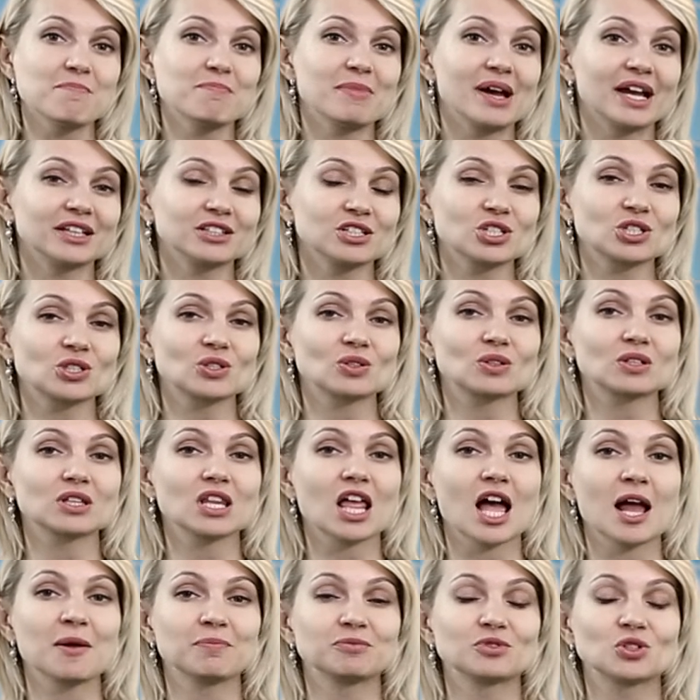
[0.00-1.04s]
managed to
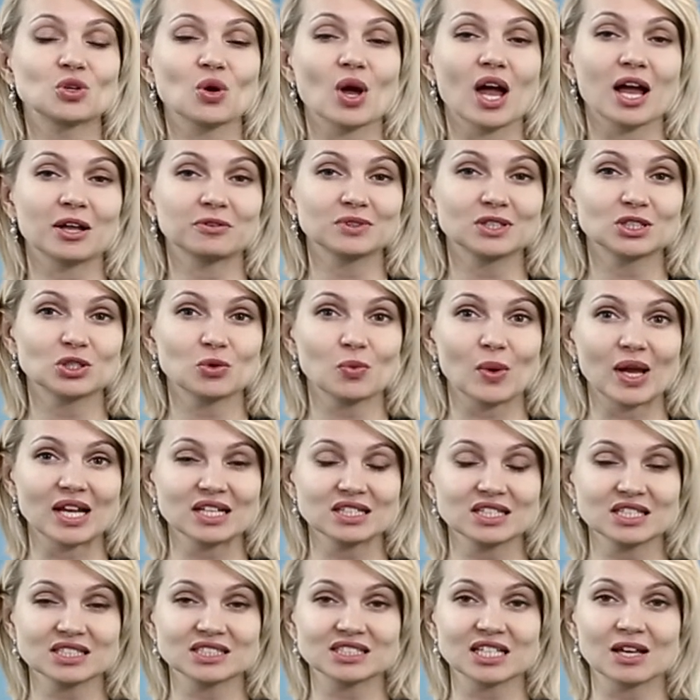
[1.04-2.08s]
climb to
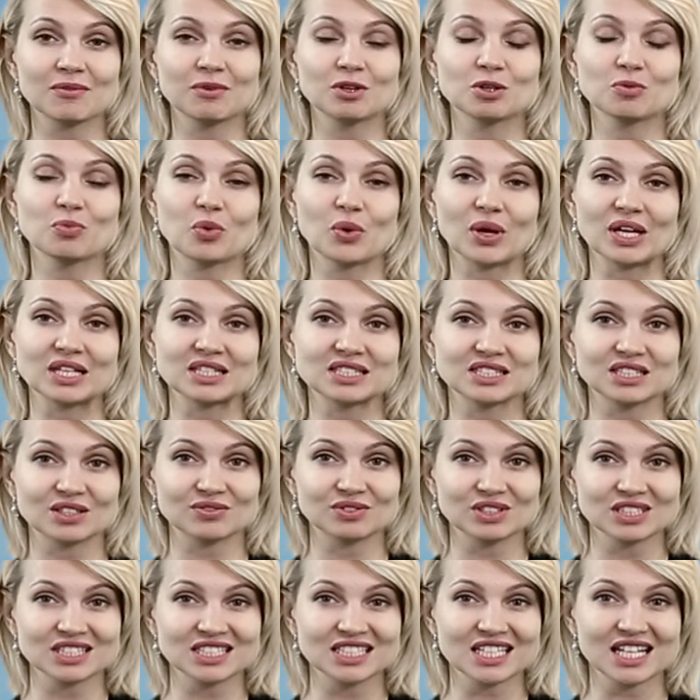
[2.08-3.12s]

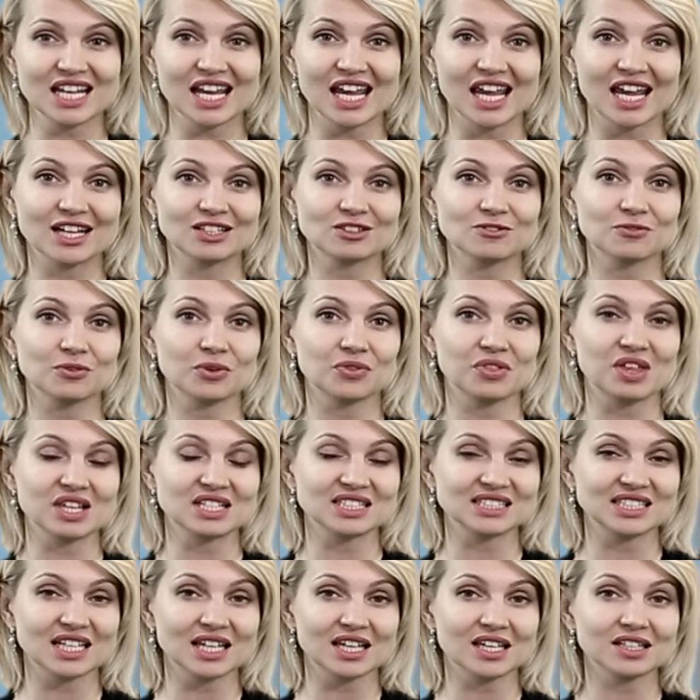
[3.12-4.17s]
127.78 for the
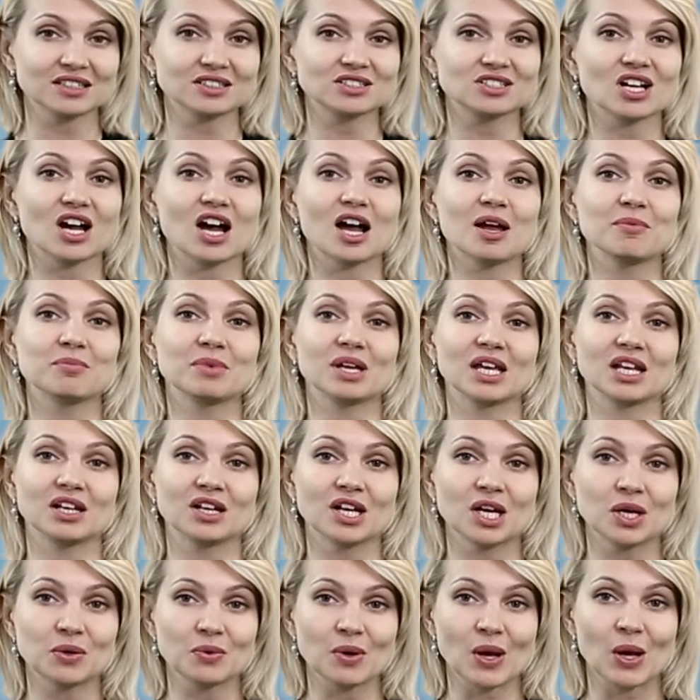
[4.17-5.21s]
second time in
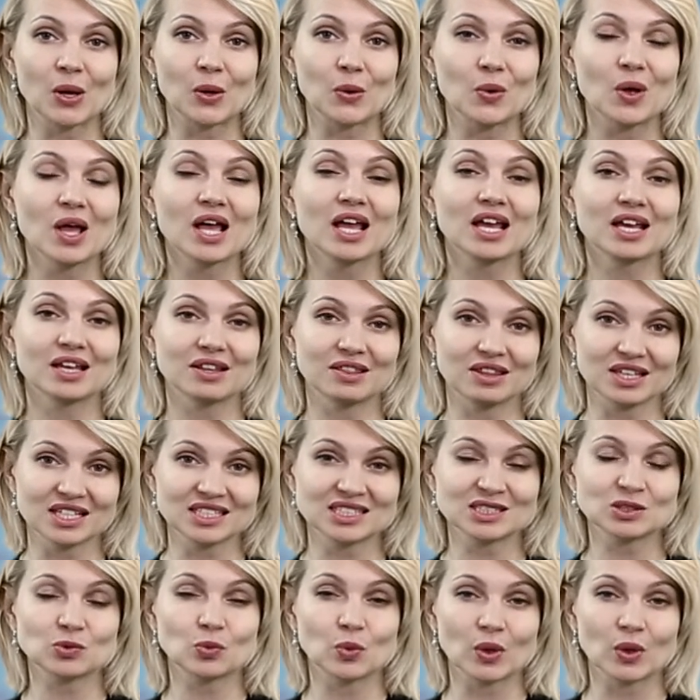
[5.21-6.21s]
a row this